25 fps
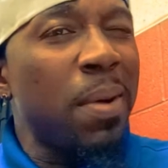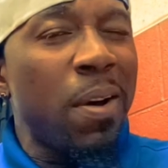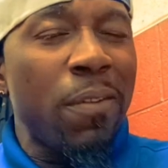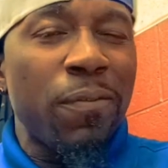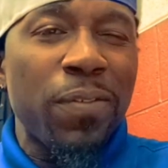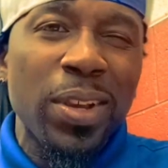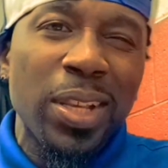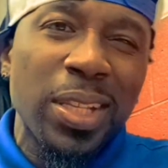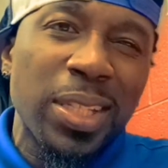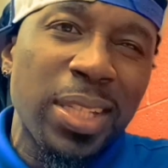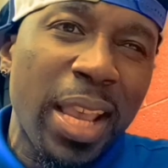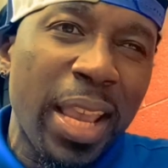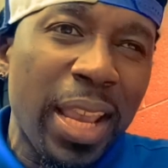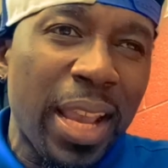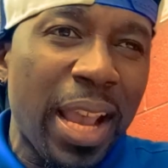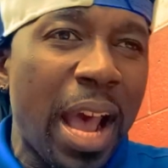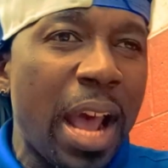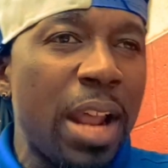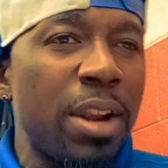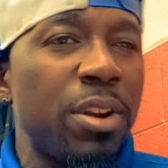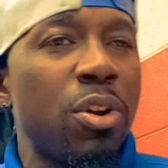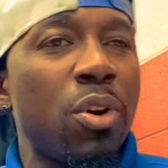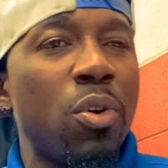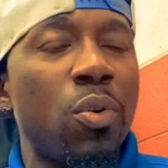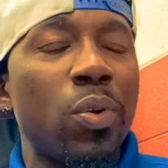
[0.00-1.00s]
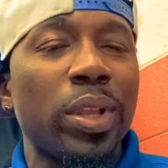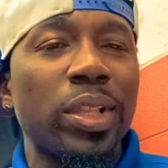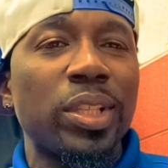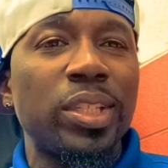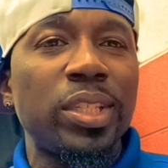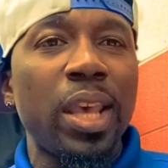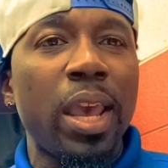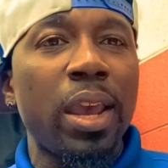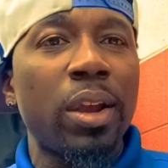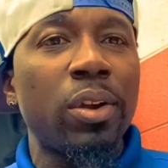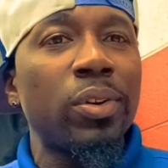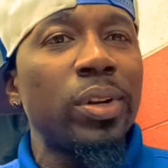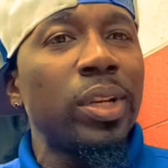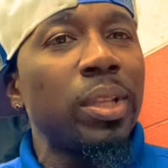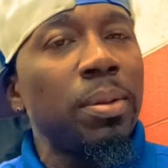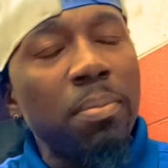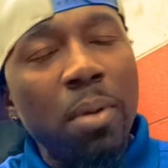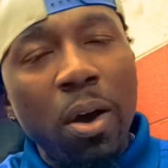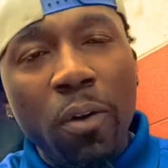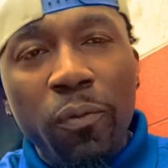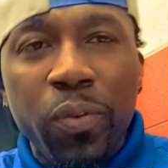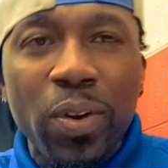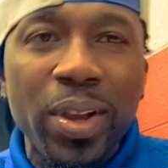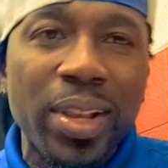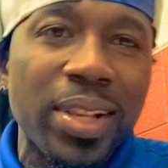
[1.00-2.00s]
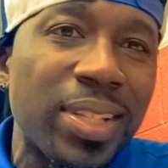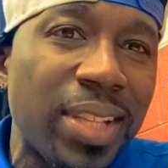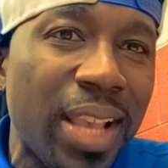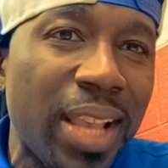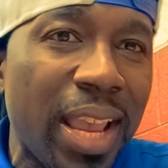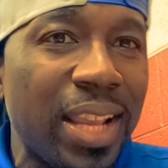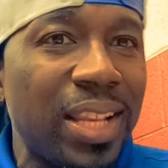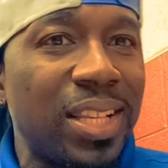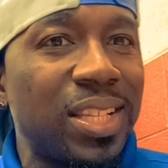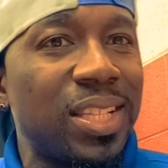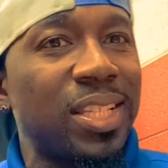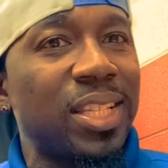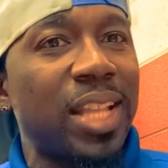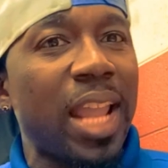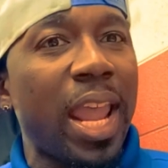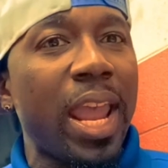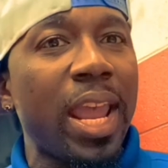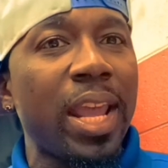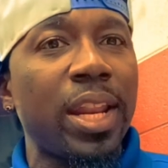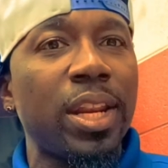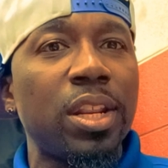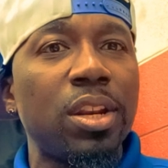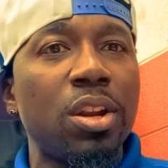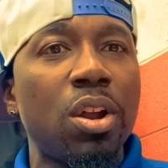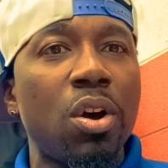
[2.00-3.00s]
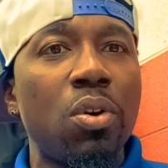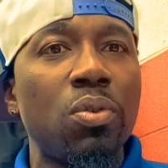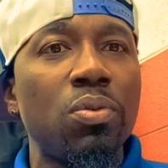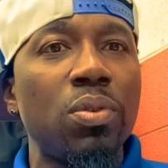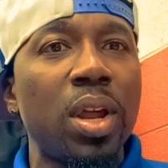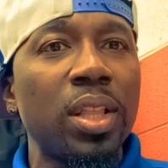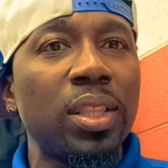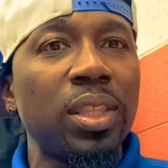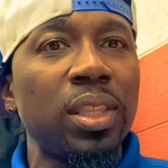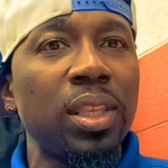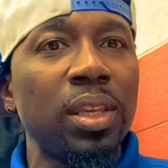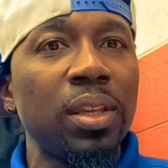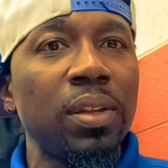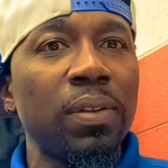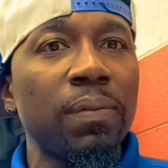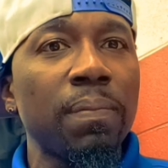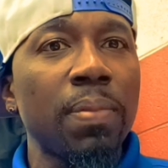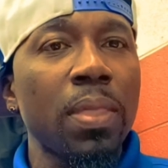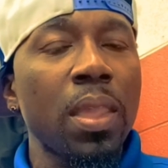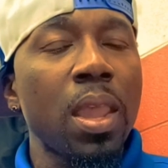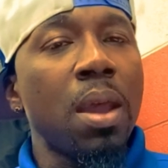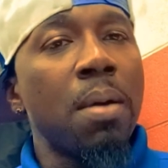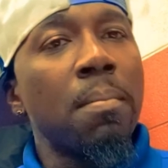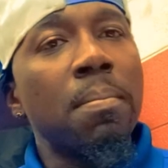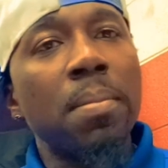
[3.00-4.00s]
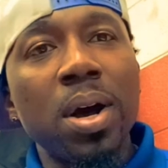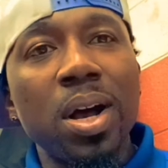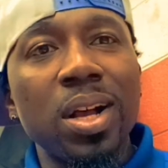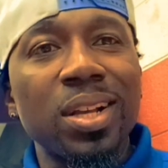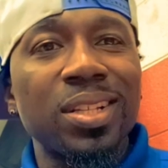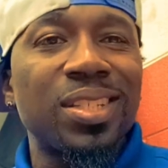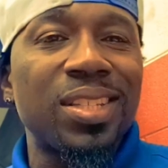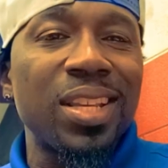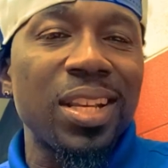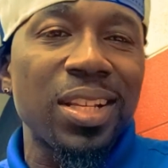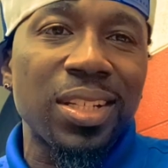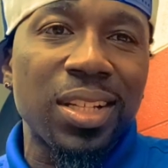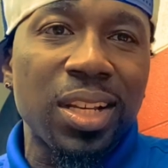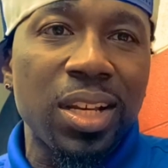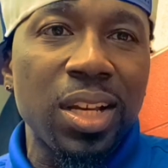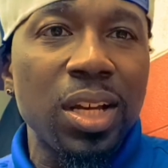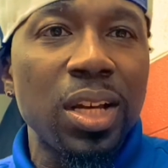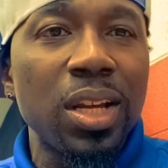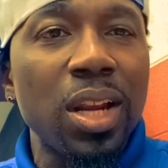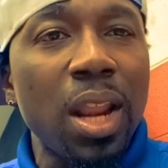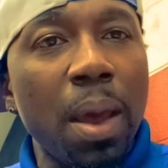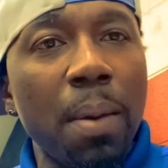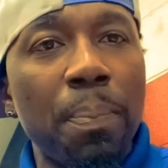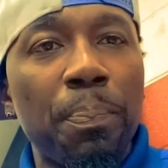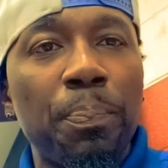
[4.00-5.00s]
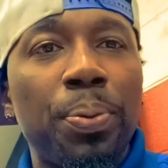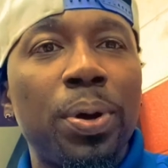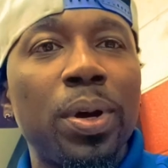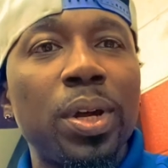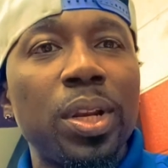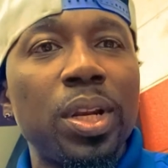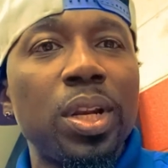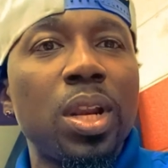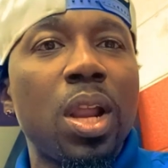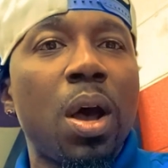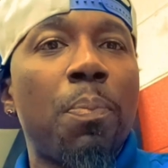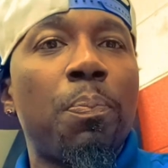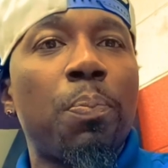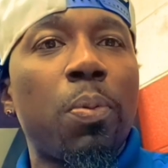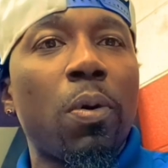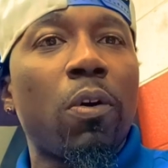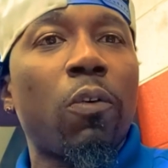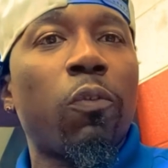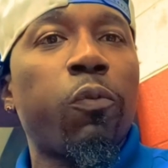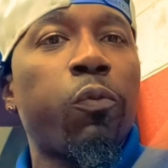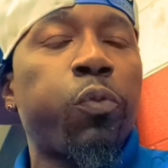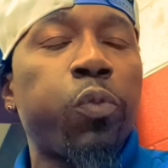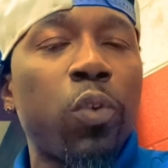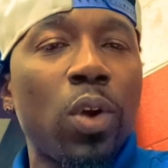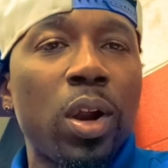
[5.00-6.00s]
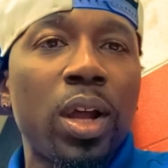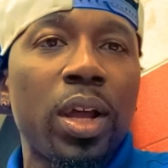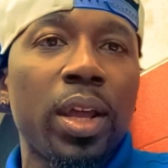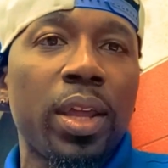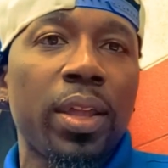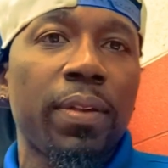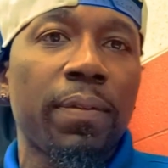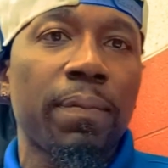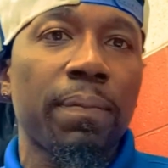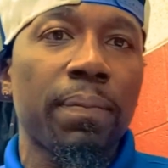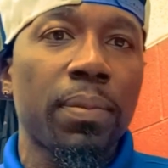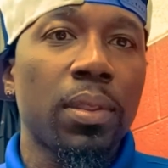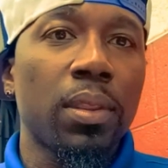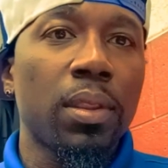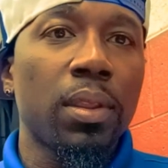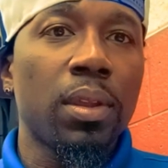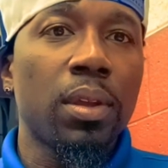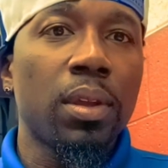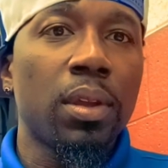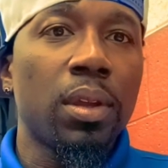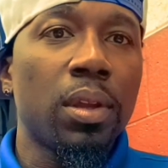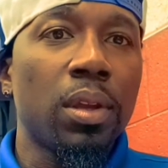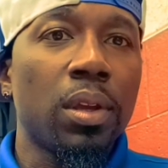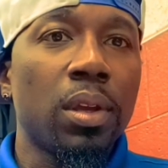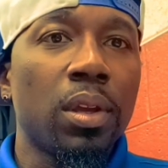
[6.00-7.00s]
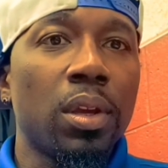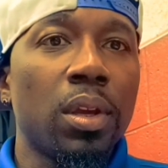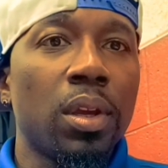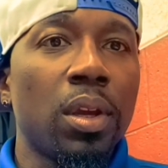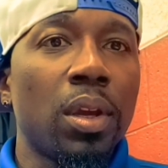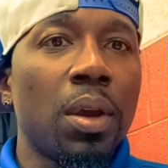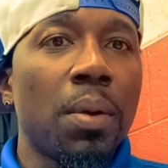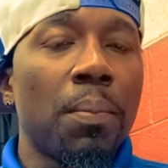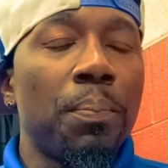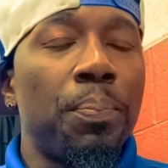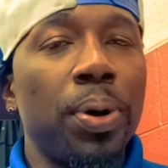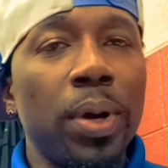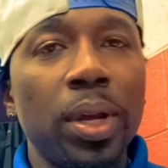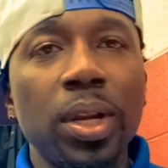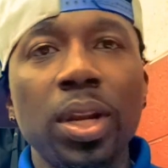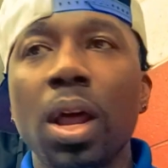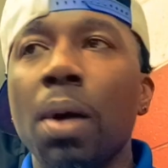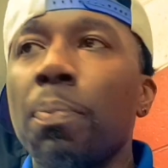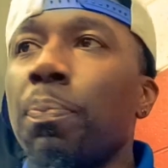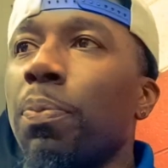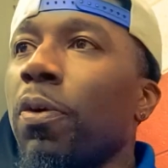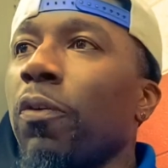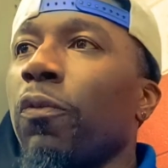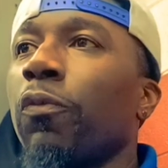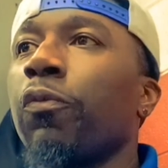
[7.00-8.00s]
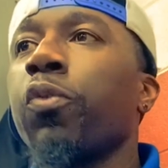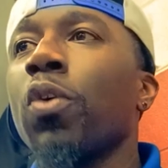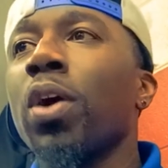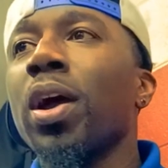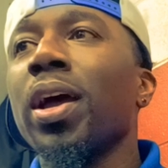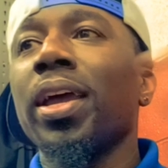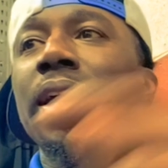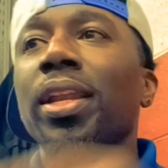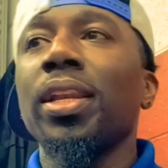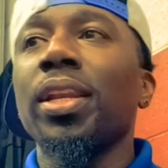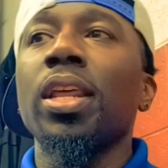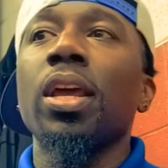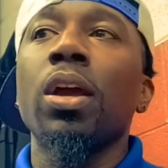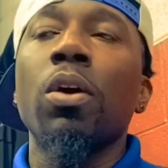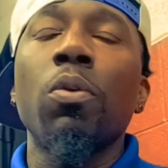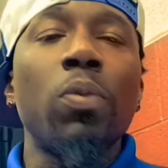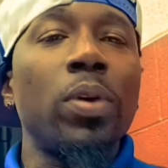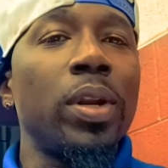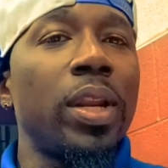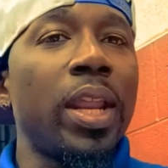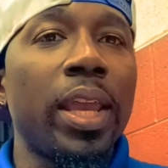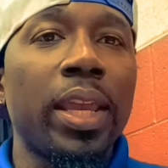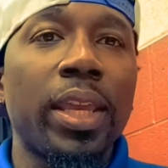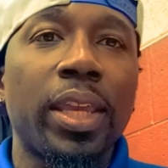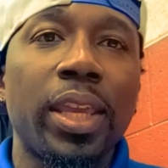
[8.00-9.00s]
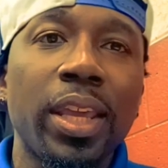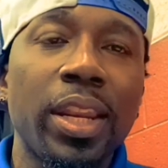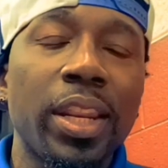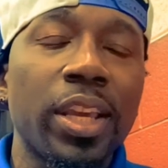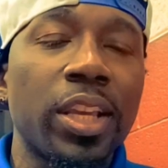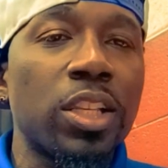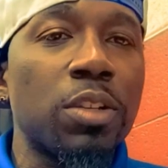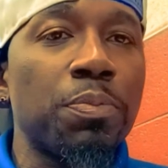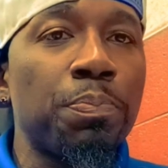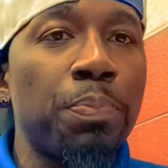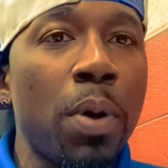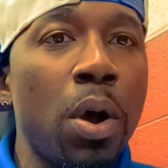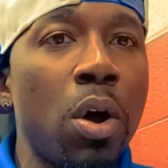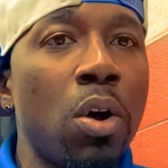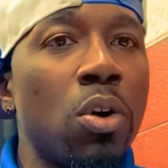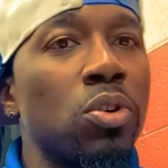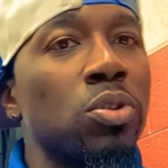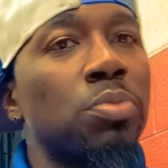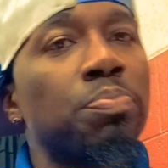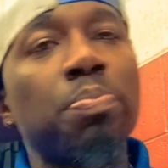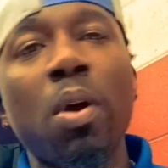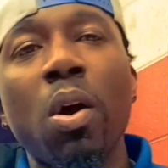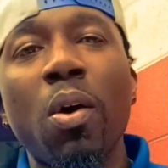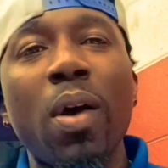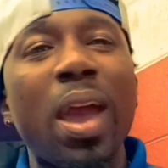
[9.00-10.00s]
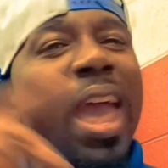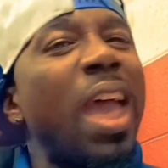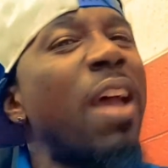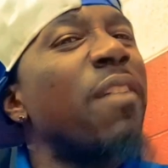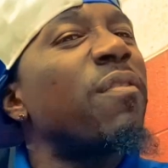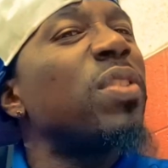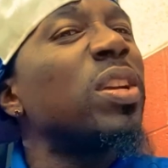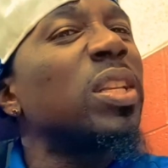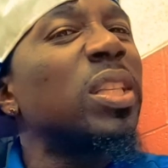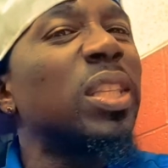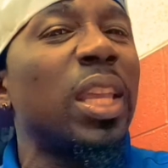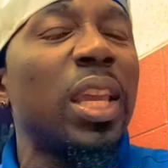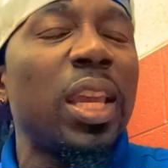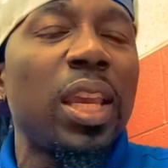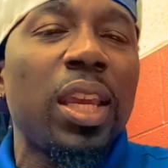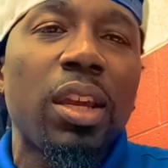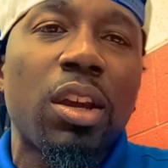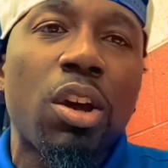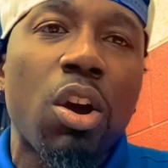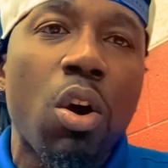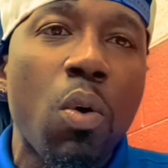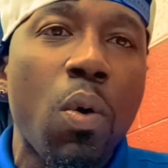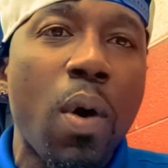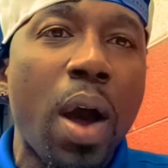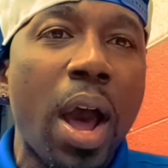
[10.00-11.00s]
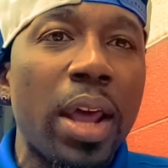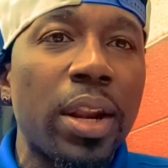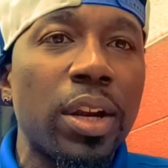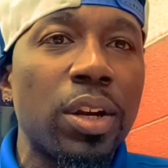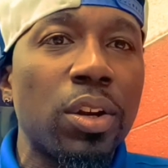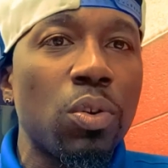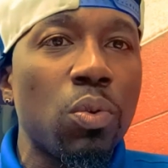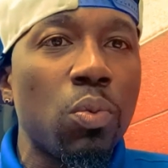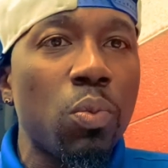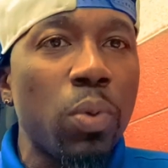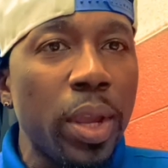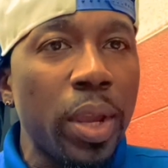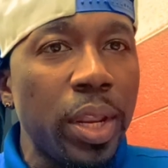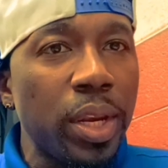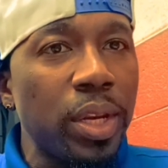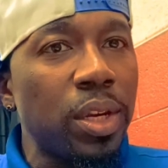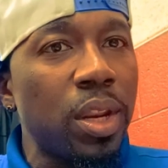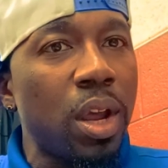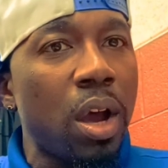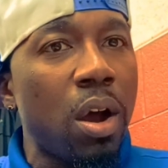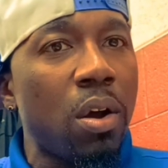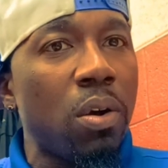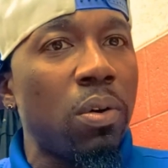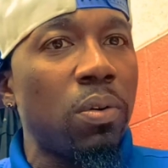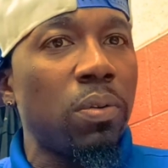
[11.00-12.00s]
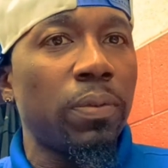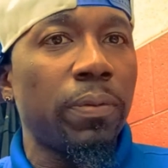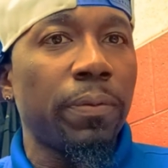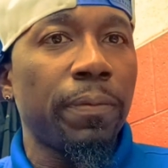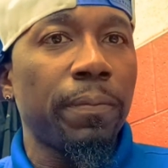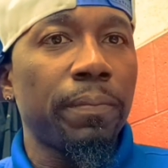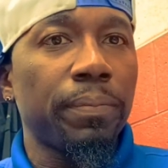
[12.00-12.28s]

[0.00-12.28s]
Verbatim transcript: Motherfuckers ain't got no integrity. Motherfuckers ain't standing on nothing. Mugs just good at putting up a front. Putting up a front. And then when they get exposed, bro, everything go out of the window.